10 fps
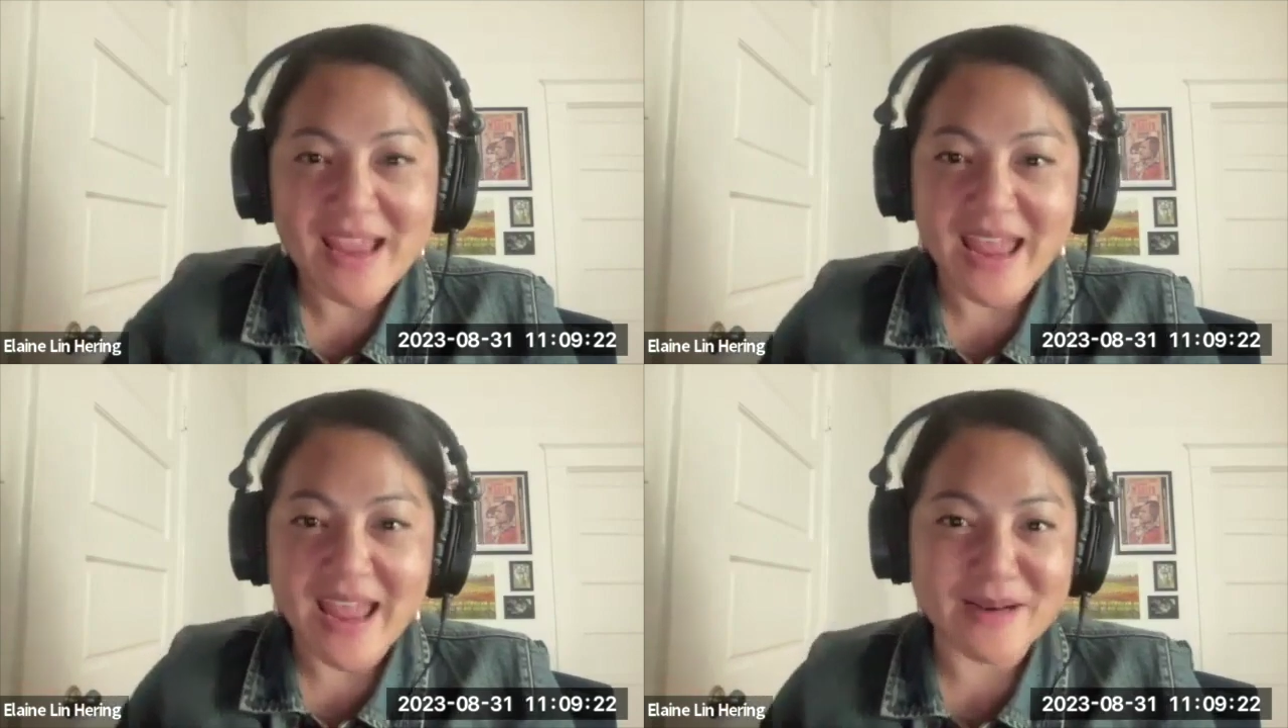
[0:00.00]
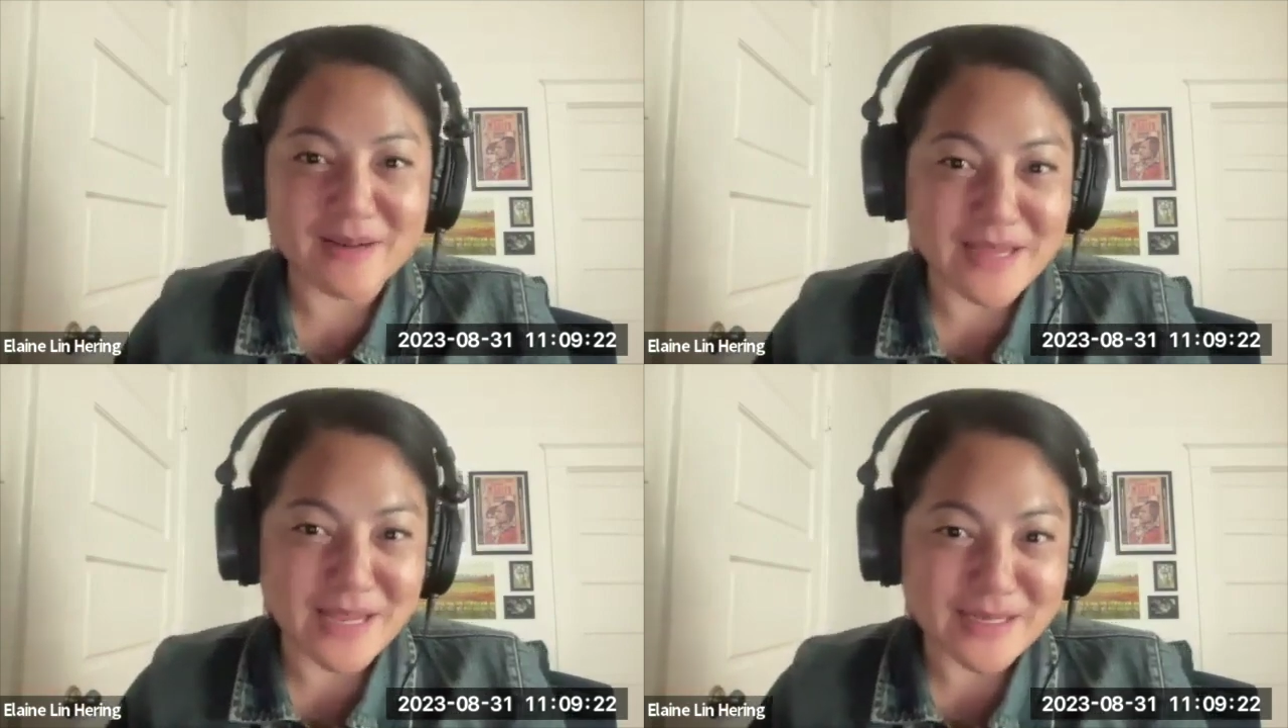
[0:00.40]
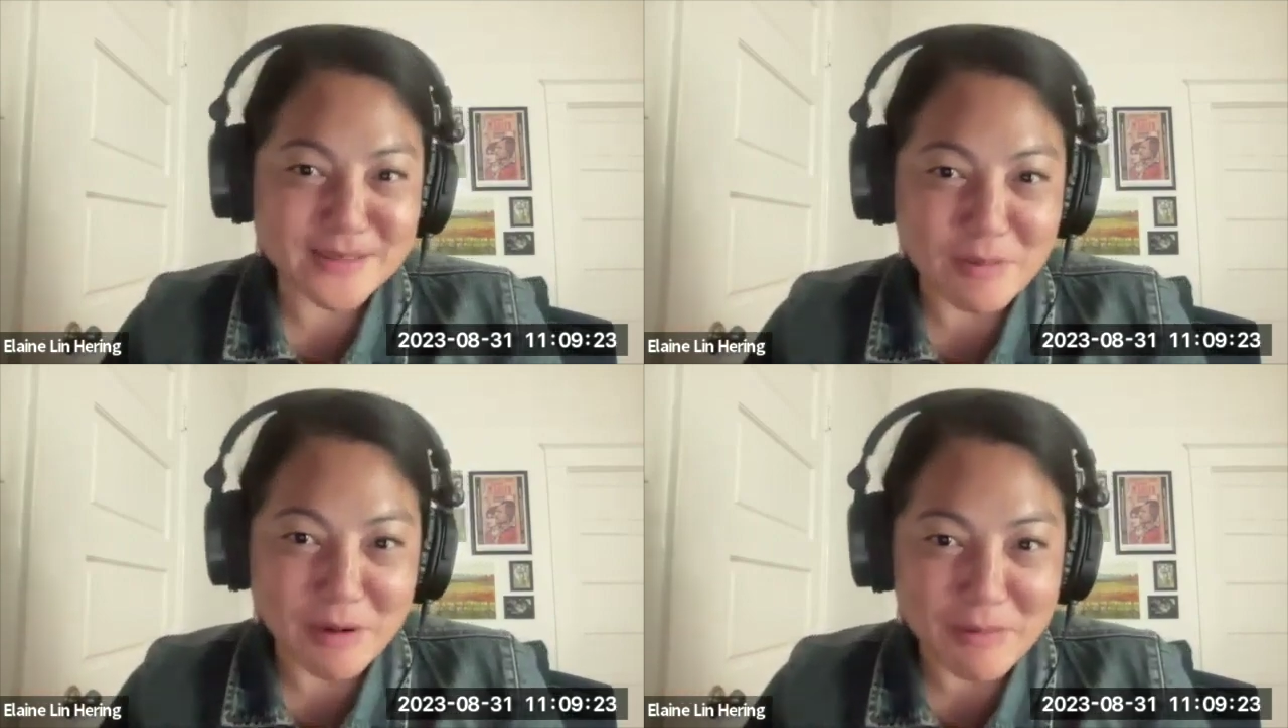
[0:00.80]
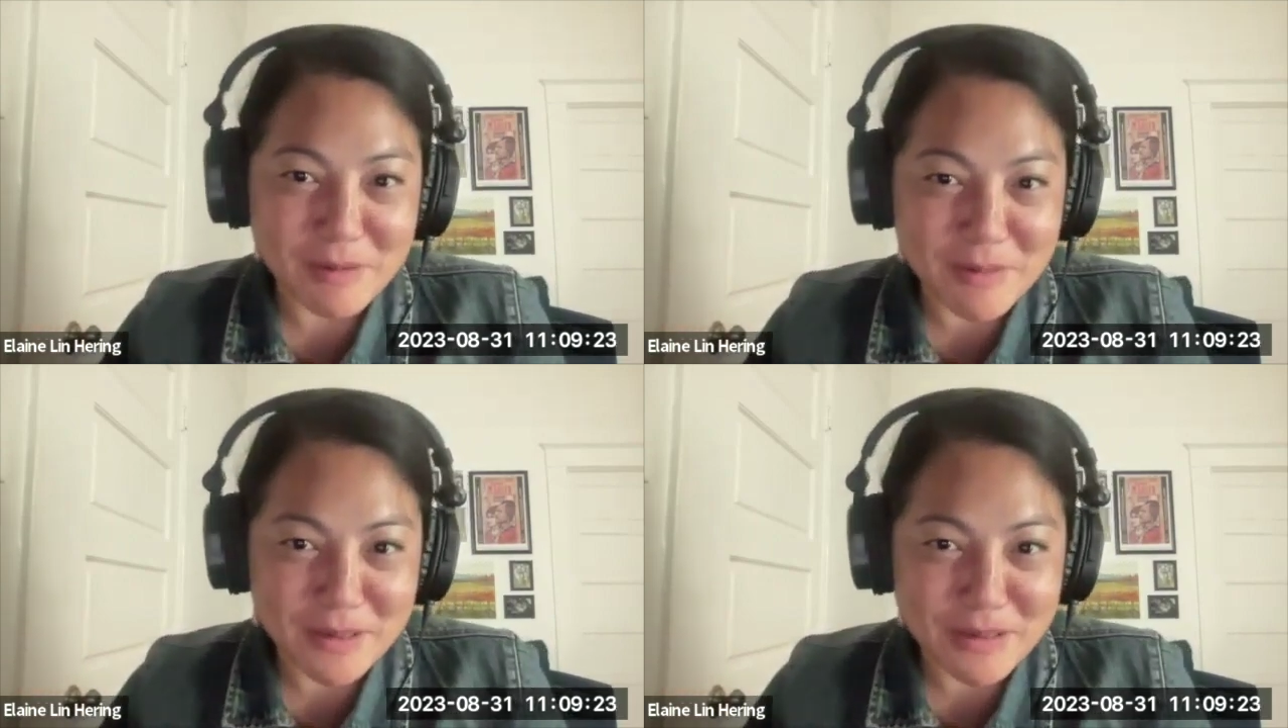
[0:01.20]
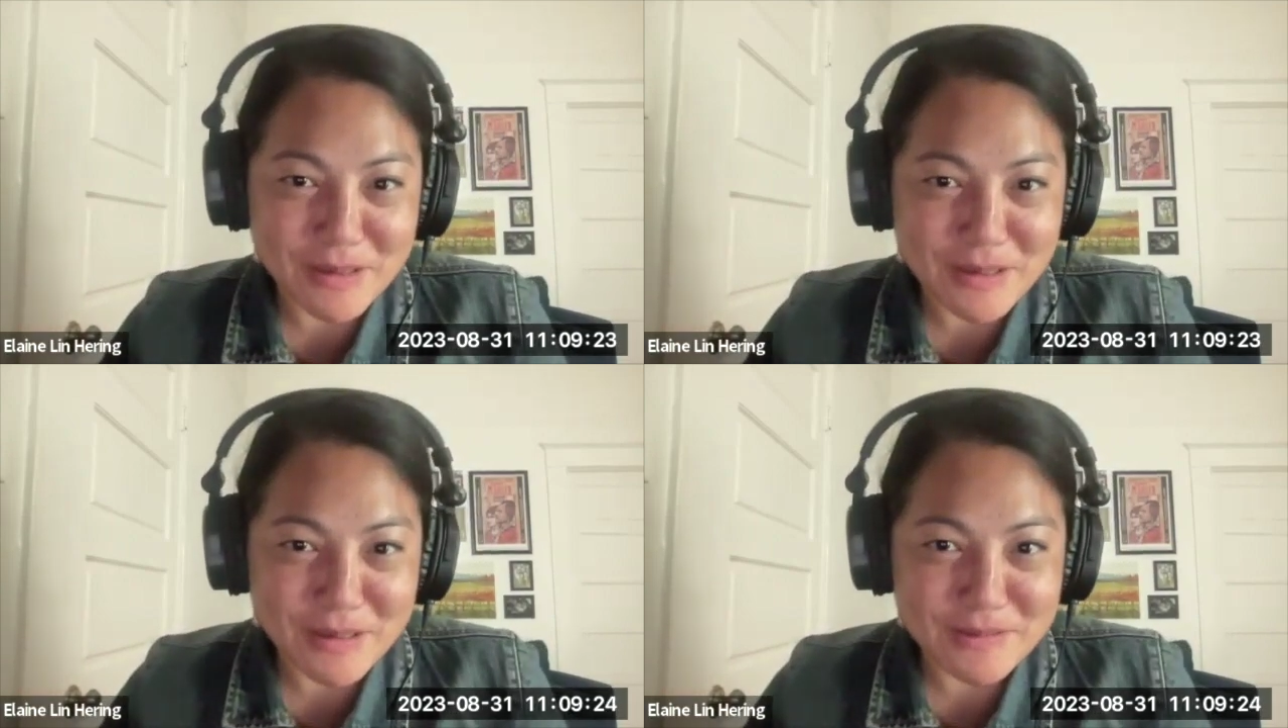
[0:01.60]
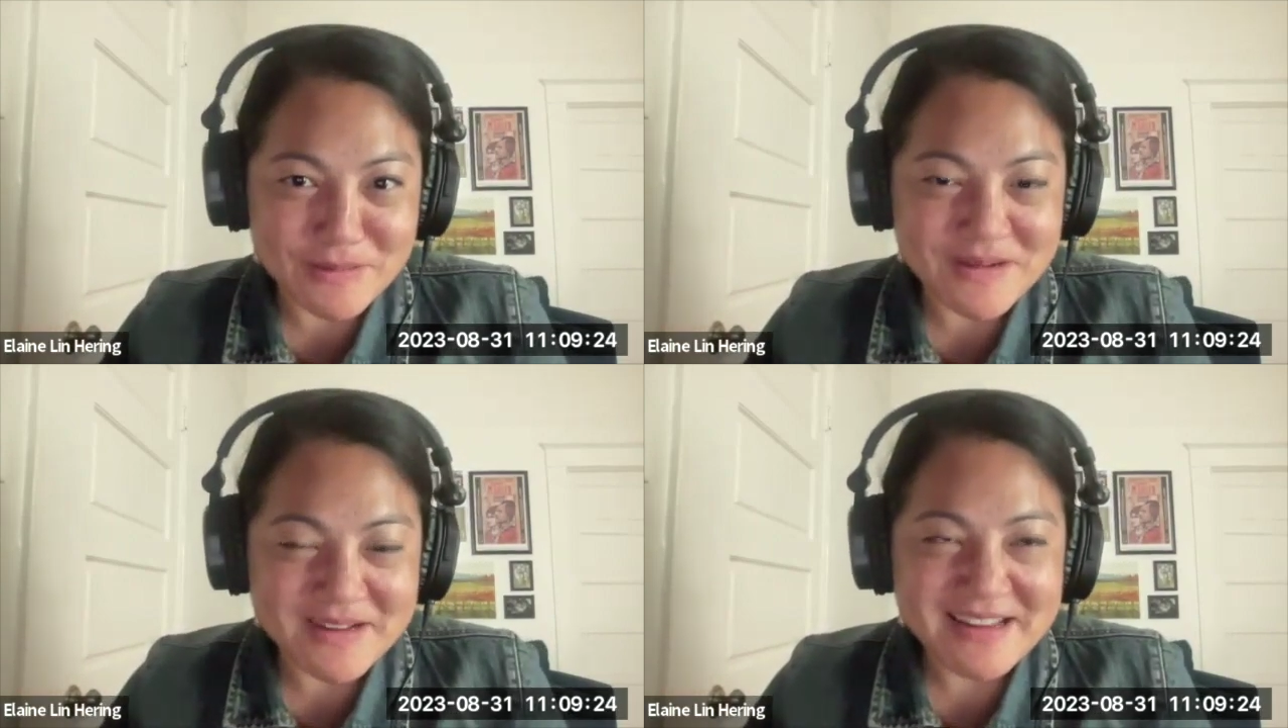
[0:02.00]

and it'll get us to where we want to go.